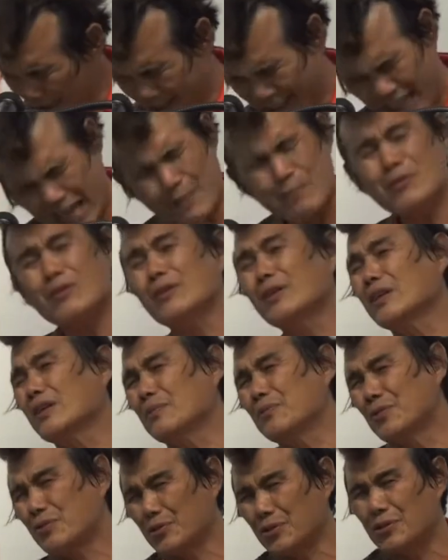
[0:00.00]
Devil gonna
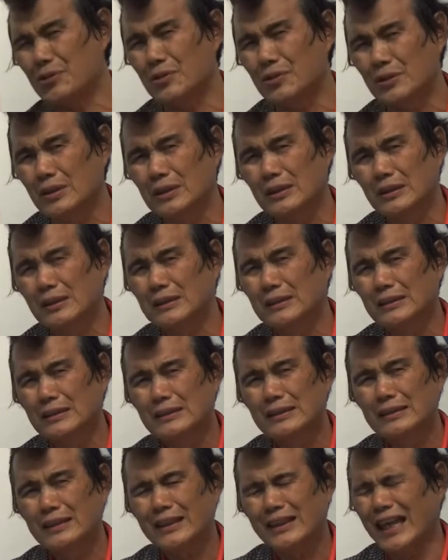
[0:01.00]
give it to you.
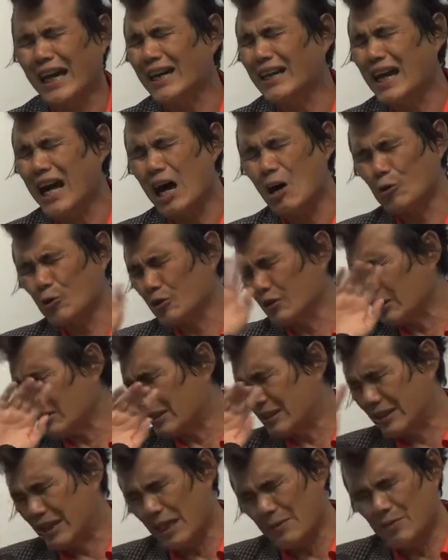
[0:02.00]
Get out of the
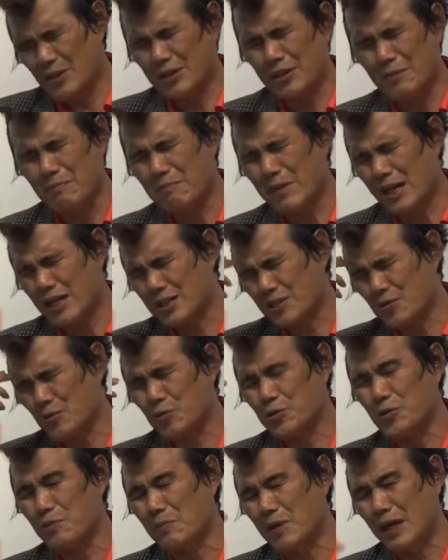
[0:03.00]
devil in my
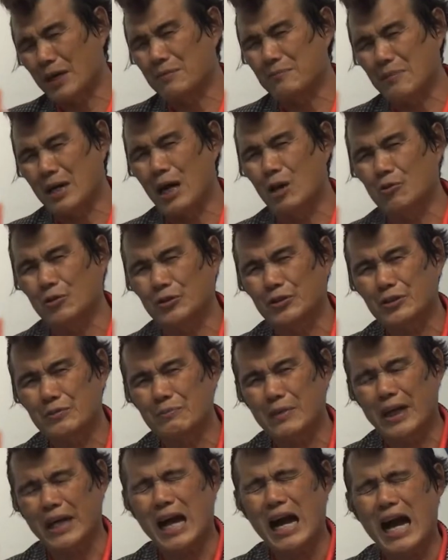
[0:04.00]
soul, to my mouth, to
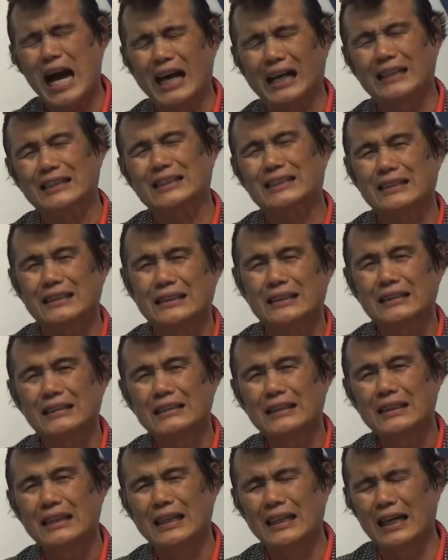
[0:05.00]
my heart.
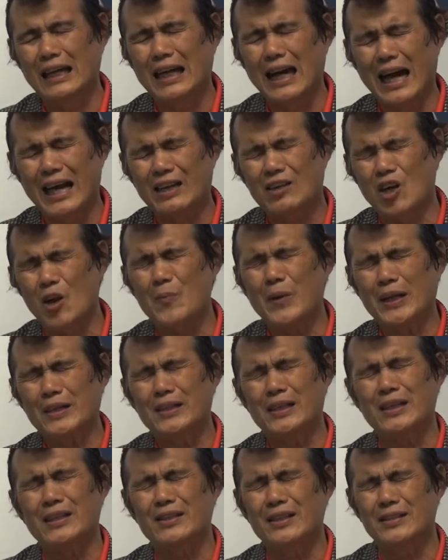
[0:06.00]
I
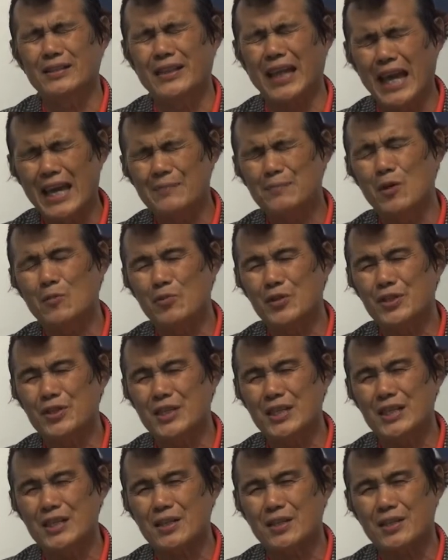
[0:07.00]
command in the name of
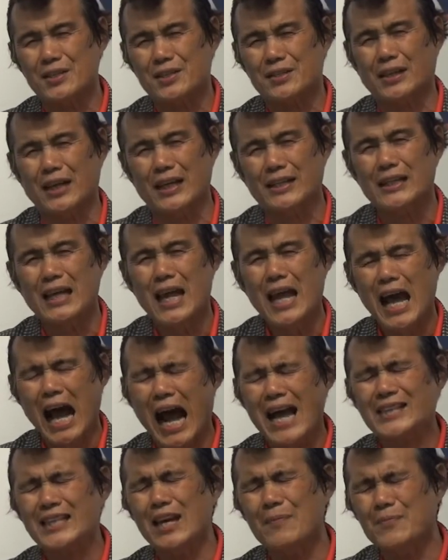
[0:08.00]
Jesus Christ.
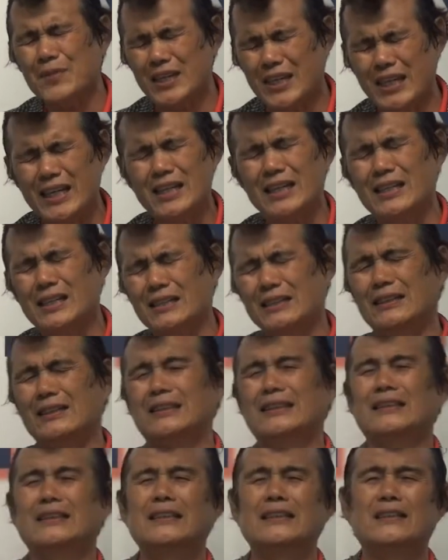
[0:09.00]
I am
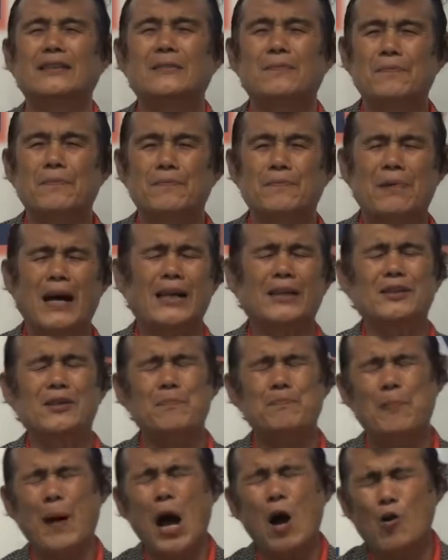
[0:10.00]
healed by the
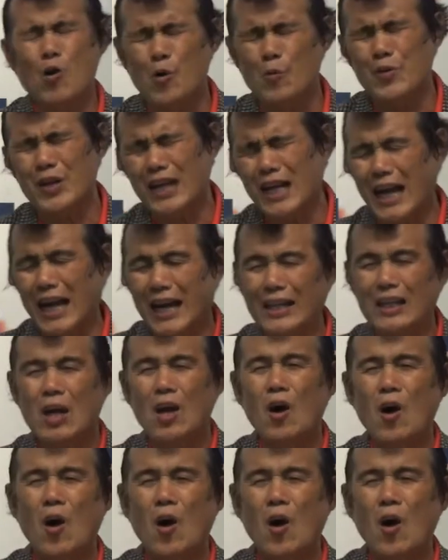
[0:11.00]
power of God.